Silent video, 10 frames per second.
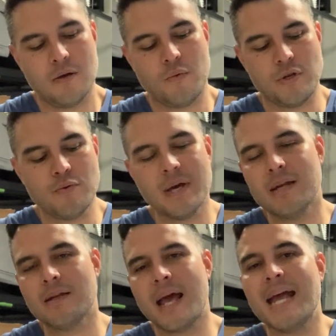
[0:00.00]
when you
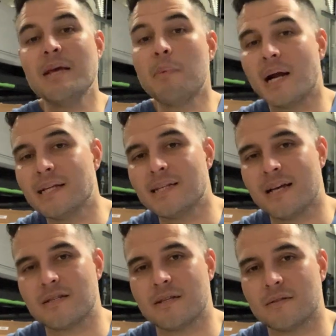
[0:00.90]
get antibody
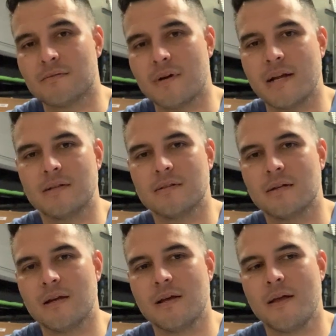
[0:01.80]
testing, right?
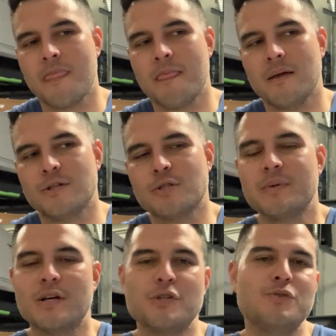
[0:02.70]
Just
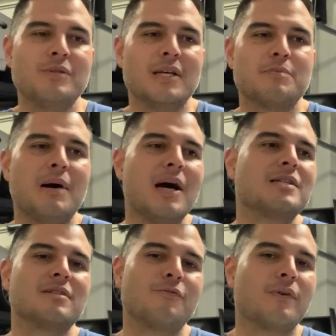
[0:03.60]
because you test
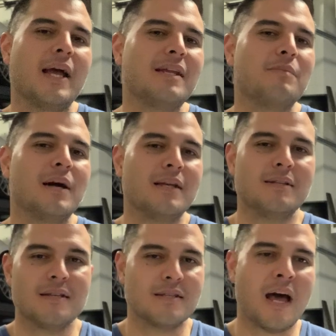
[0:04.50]
positive for antibody
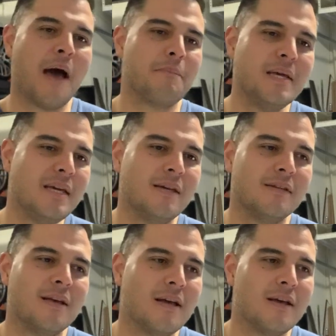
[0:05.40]
does not
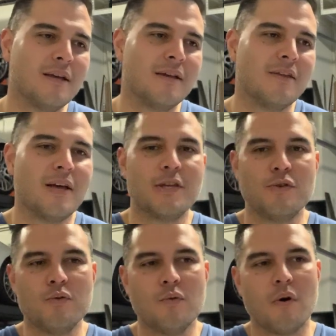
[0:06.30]
mean that
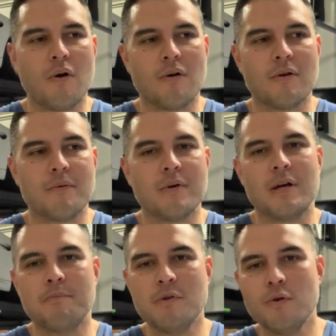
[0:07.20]
you are
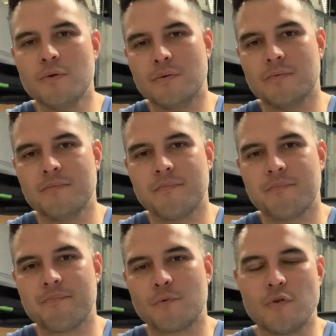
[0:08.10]
immune
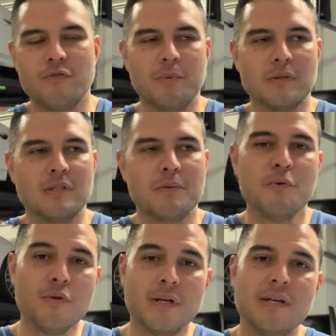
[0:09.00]
or you've built an
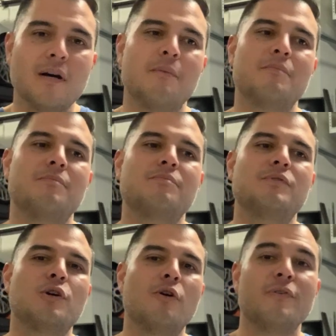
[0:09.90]
immunity up
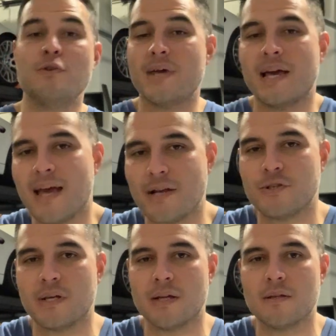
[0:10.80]
to COVID you can't catch
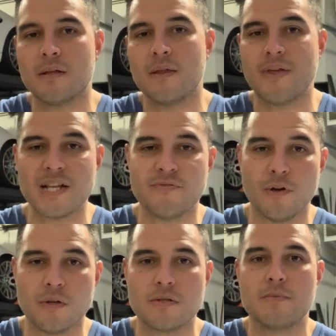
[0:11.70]
it again. That's
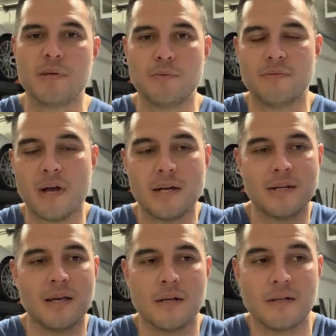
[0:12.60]
false. People have got it
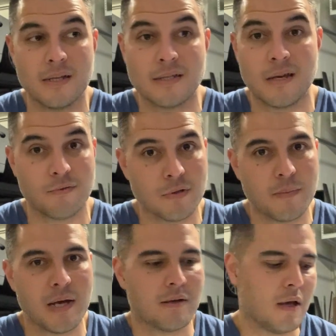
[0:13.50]
again and it's gotten really
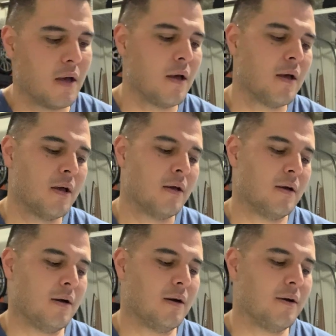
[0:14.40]
bad.
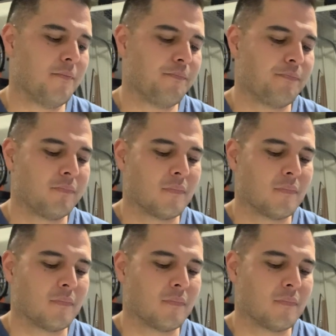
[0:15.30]
Um,